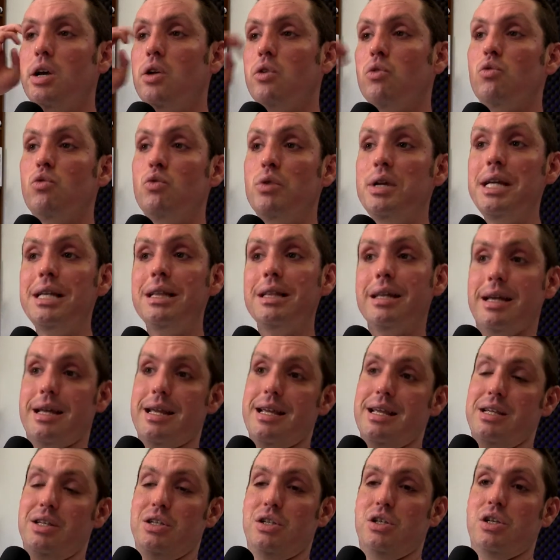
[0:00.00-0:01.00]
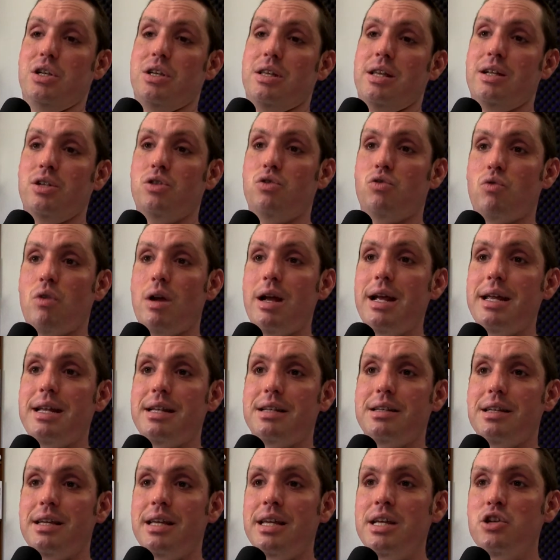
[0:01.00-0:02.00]
relays. That's
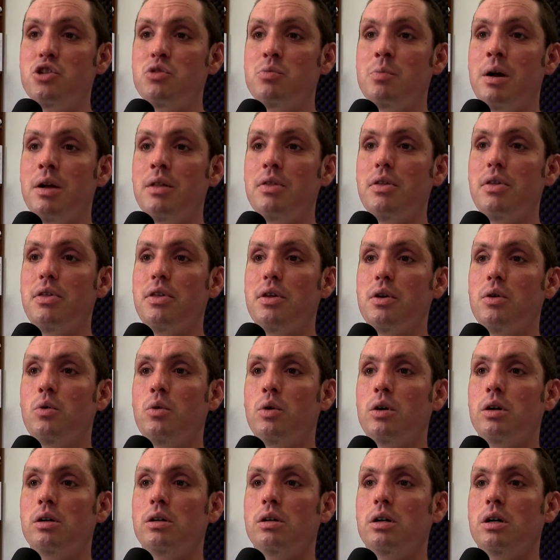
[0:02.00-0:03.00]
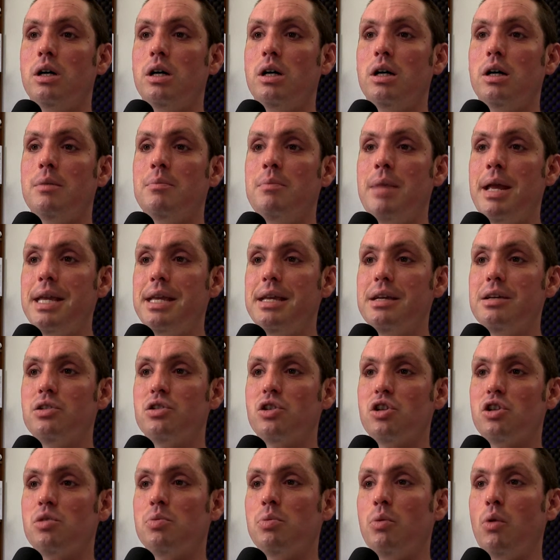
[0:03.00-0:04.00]
right. Each month, we're, uh, Make
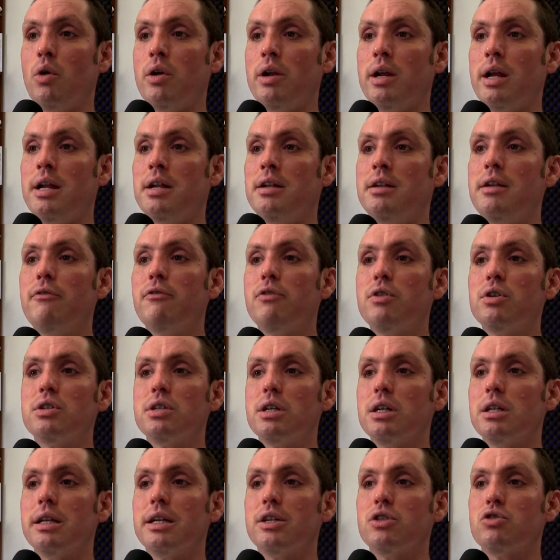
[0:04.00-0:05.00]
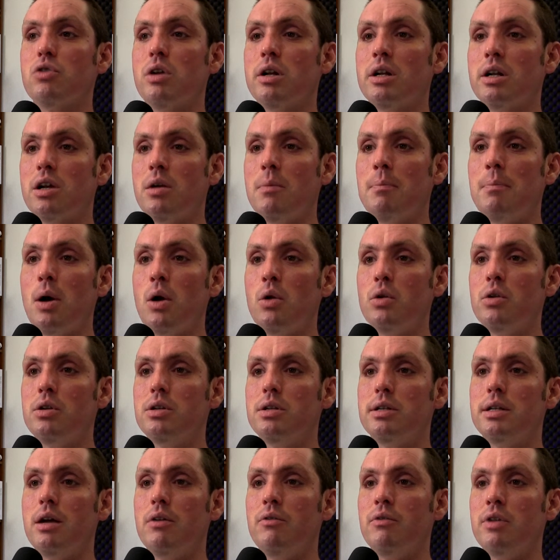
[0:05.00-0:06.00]
is exploring a different electronic
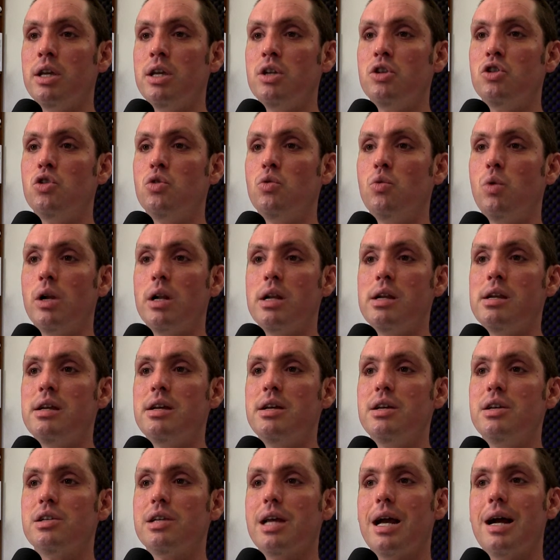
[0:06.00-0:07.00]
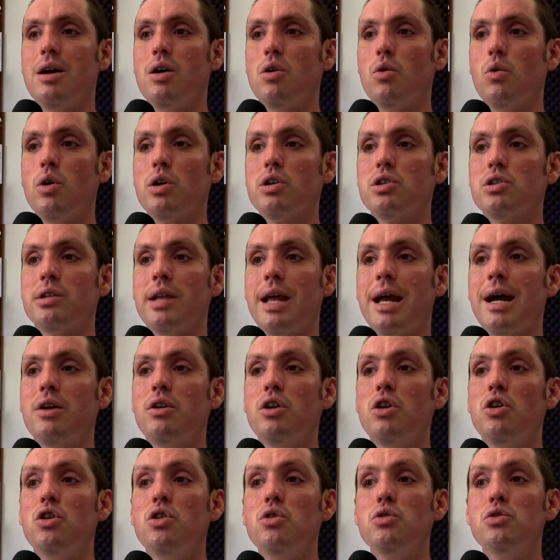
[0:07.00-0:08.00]
component, delving into what it is, how it works, and how
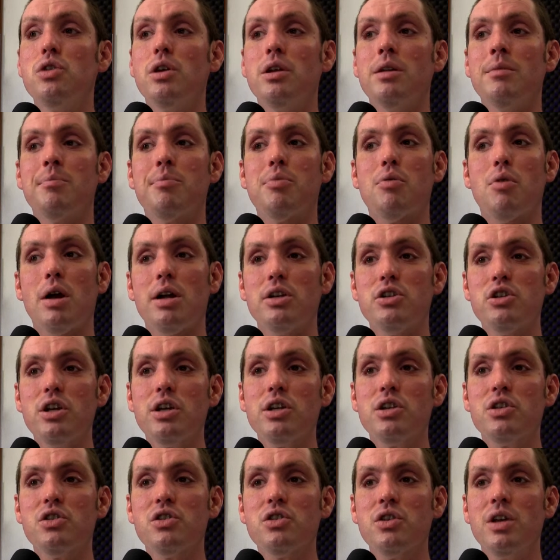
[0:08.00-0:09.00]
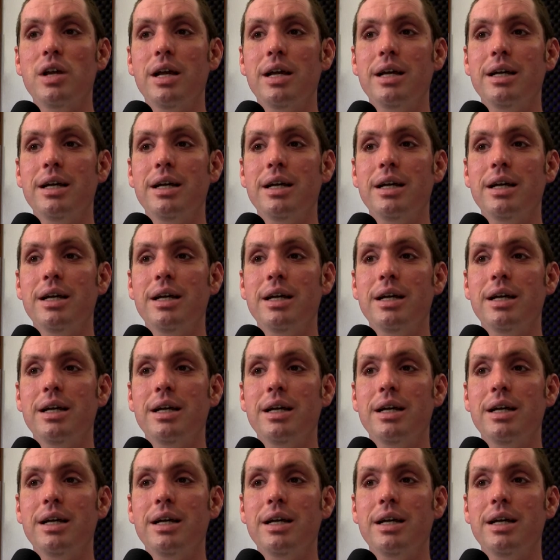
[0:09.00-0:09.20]
you use it in projects.